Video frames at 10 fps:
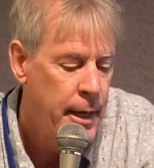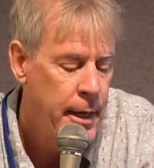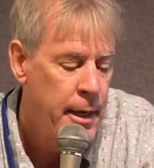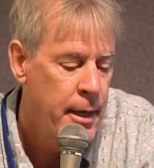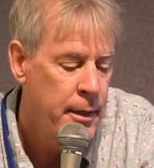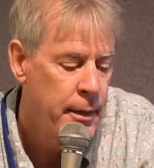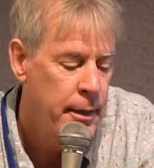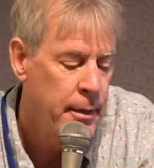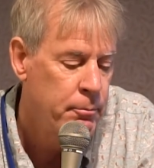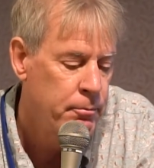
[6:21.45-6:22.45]
And
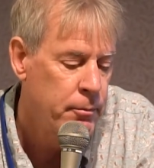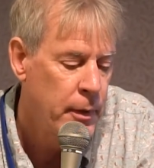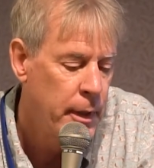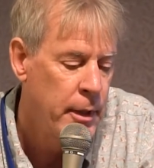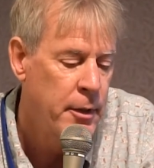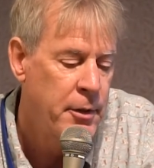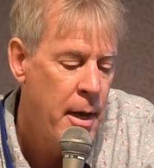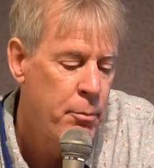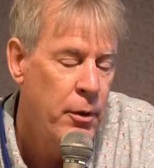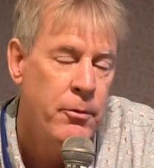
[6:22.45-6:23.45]
an
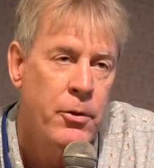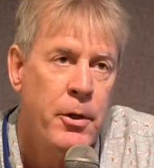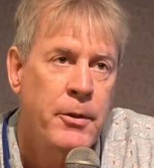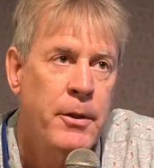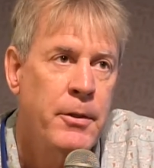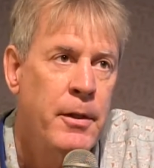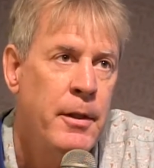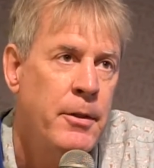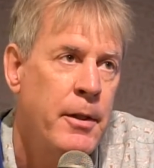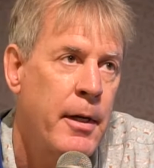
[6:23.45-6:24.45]
example of sources in
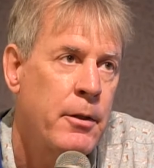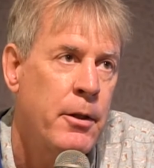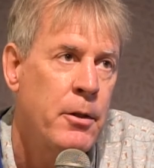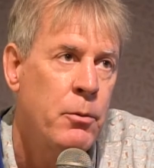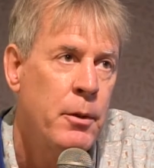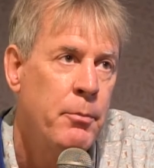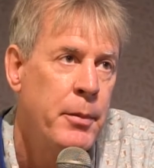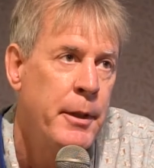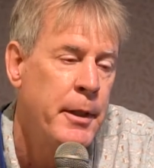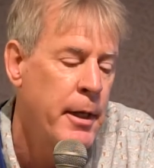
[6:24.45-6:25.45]
this sector would
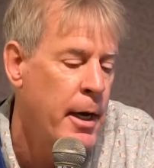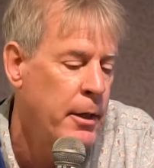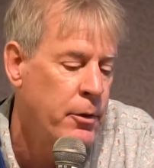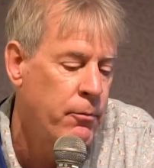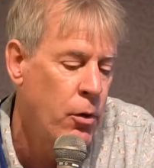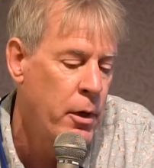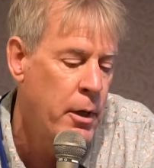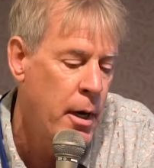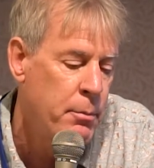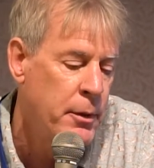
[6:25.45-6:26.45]
be
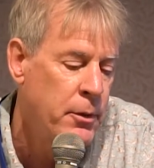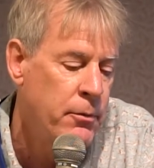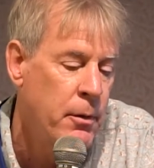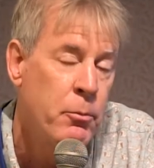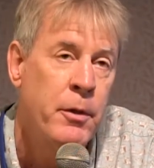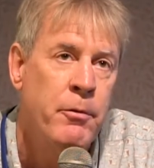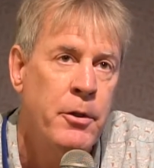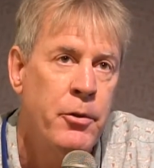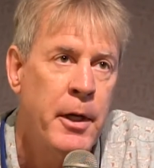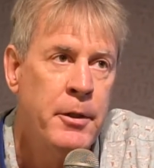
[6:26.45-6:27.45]
hydrofluorocarbons from
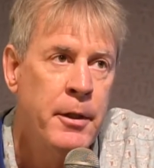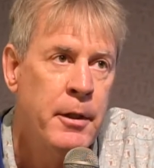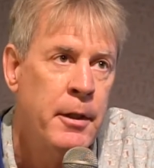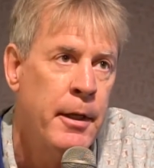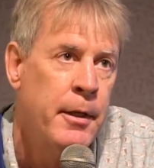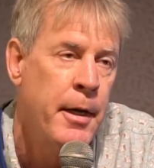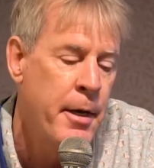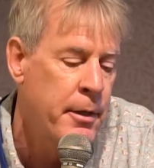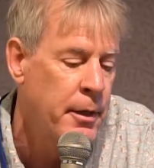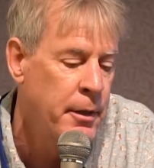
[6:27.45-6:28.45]
refrigeration and
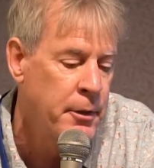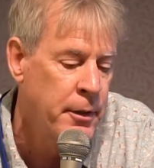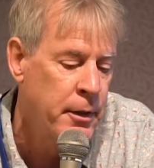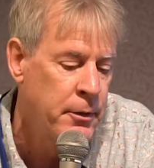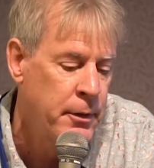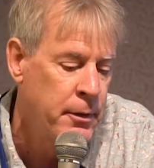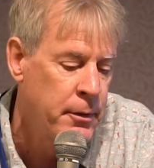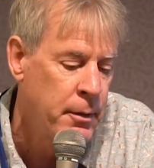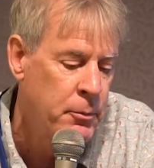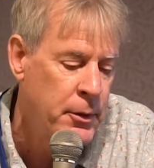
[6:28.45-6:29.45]
air conditioning
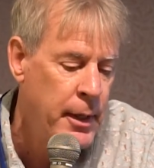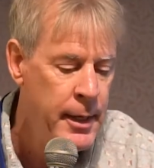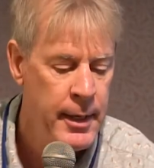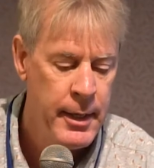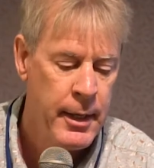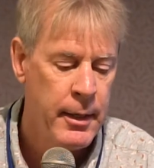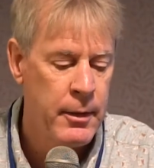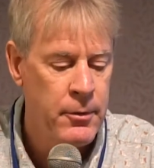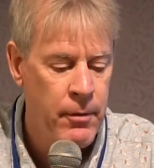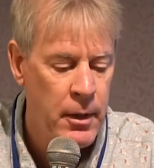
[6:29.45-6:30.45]
systems. And
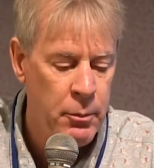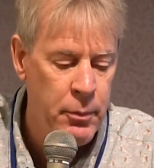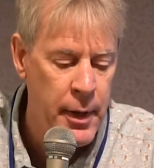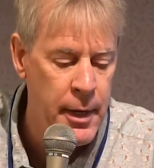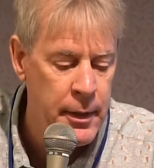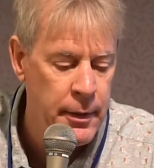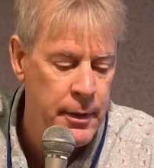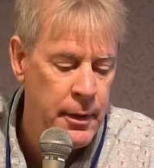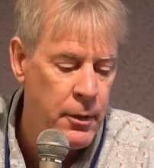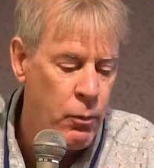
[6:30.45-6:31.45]
that's followed by
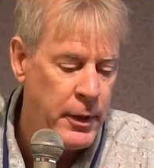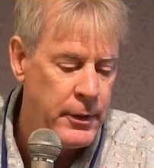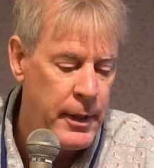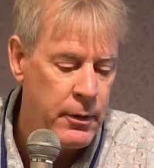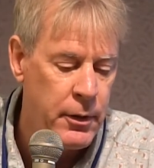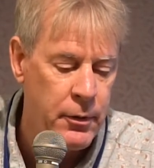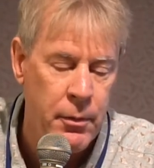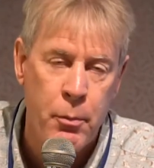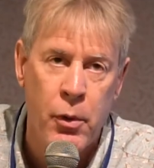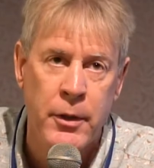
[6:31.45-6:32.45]
the waste sector at
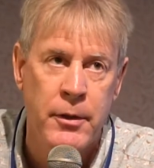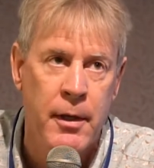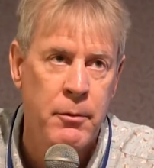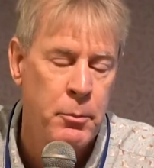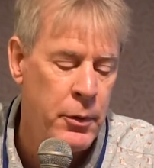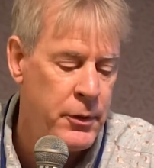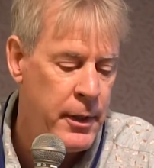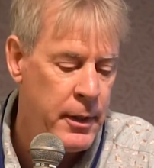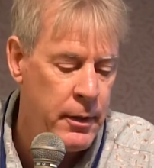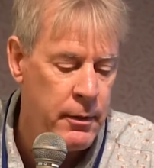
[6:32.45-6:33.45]

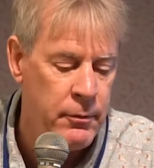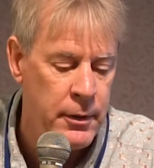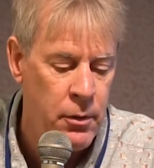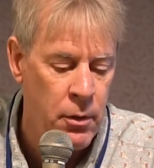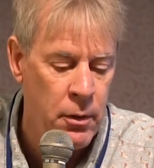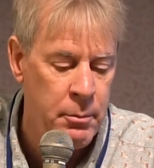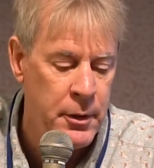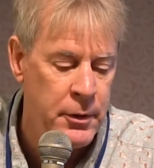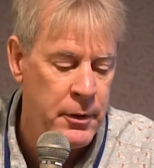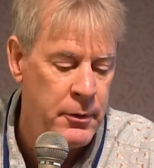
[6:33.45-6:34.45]
3.7% of the total
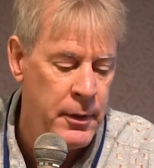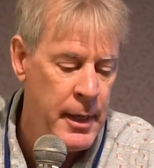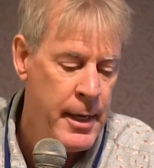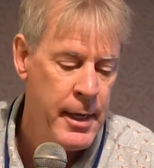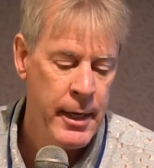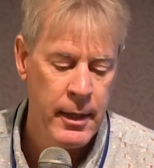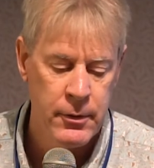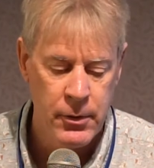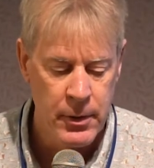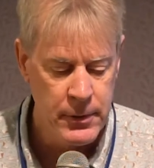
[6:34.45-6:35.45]
emissions. And
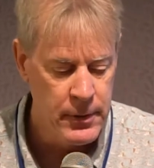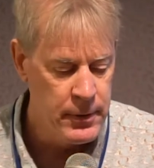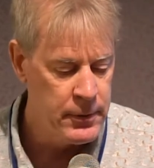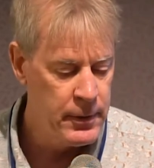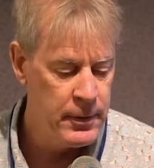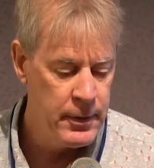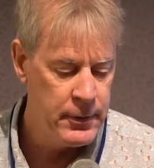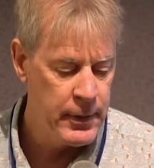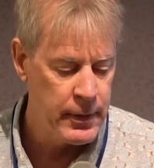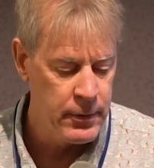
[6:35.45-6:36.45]
sources in
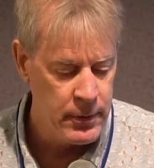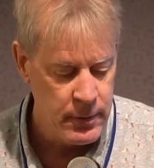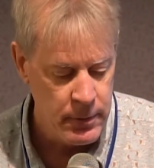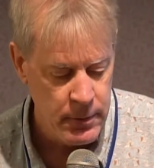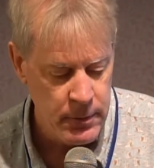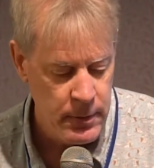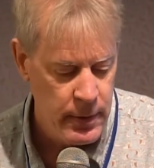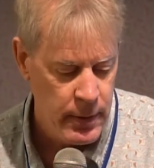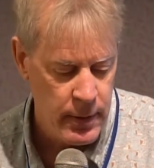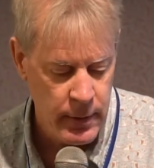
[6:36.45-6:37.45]
this sector include
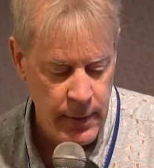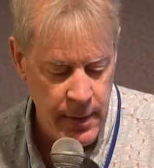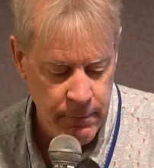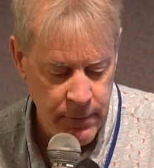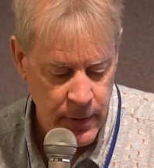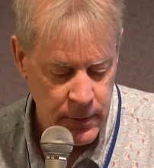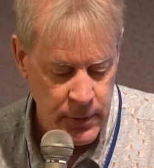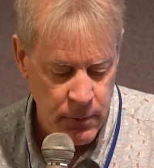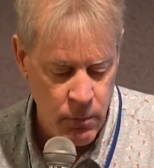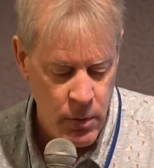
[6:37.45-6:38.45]
landfills
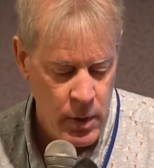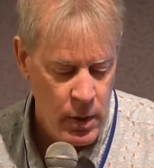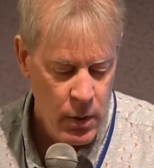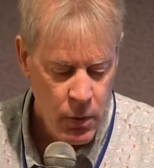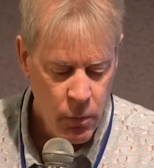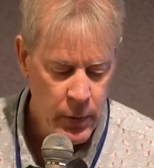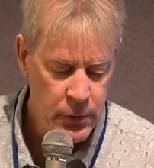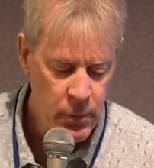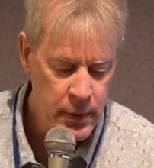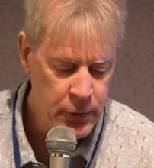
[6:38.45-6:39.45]
and
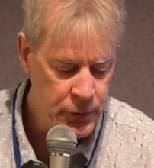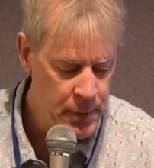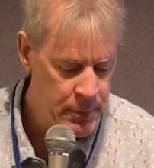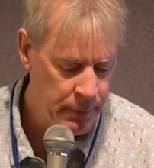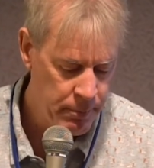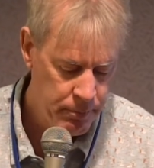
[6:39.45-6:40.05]
wastewater treatment.